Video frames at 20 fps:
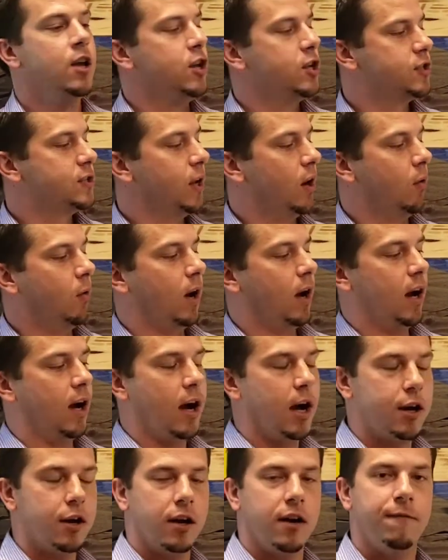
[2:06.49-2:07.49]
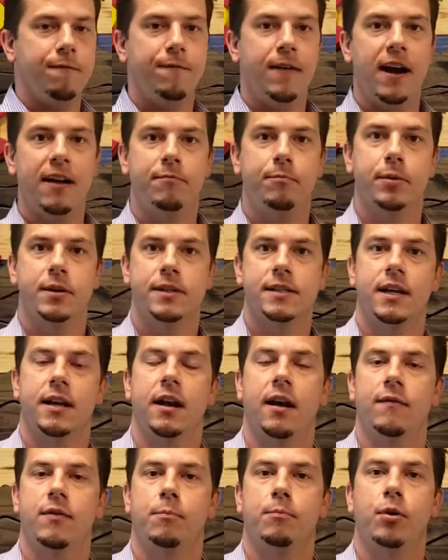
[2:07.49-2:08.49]
So 105%
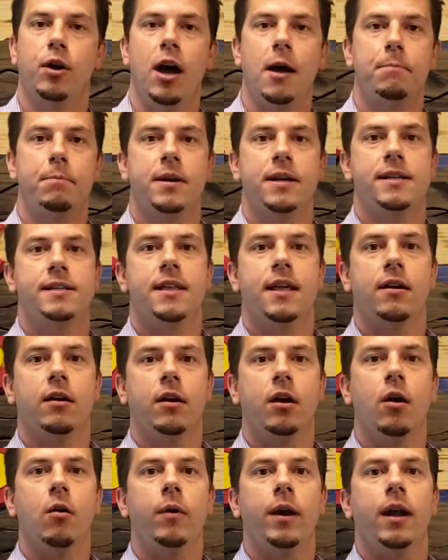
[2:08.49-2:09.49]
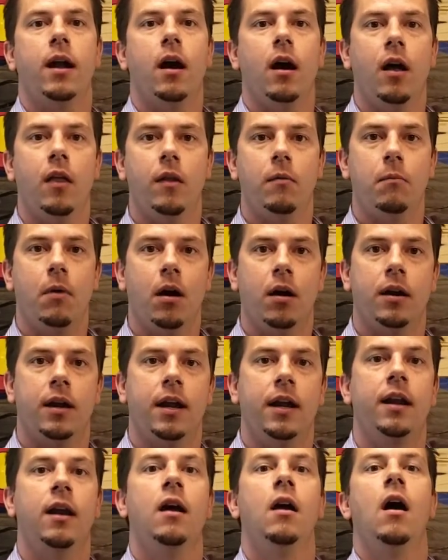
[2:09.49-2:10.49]
of the properties that are going on the
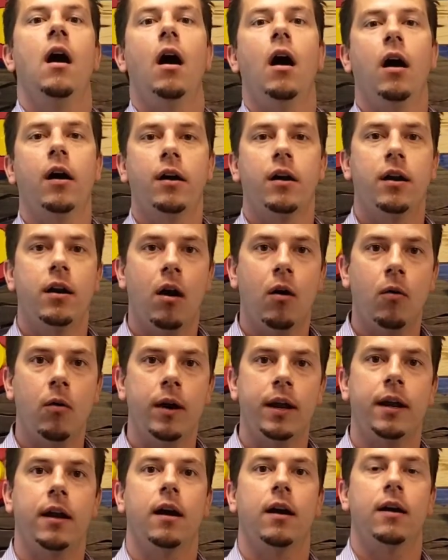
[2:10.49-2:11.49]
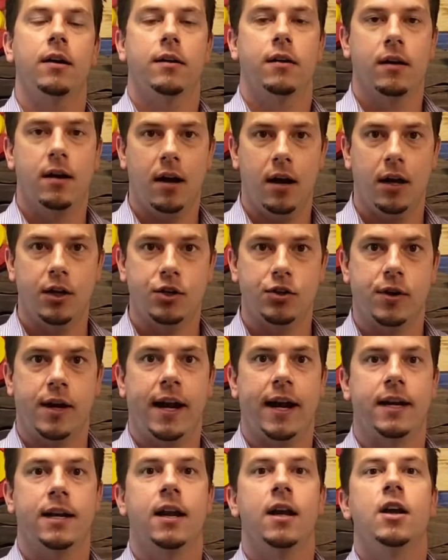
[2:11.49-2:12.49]
market are going under
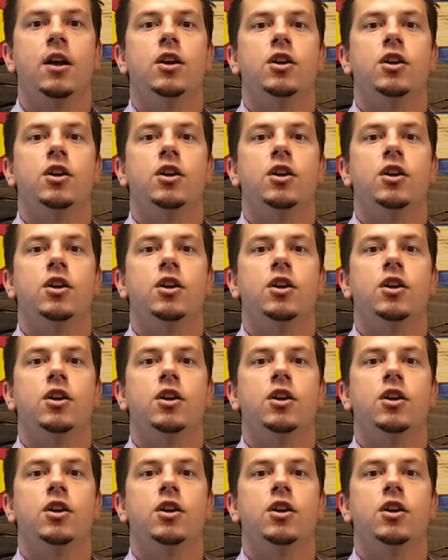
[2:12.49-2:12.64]
contract.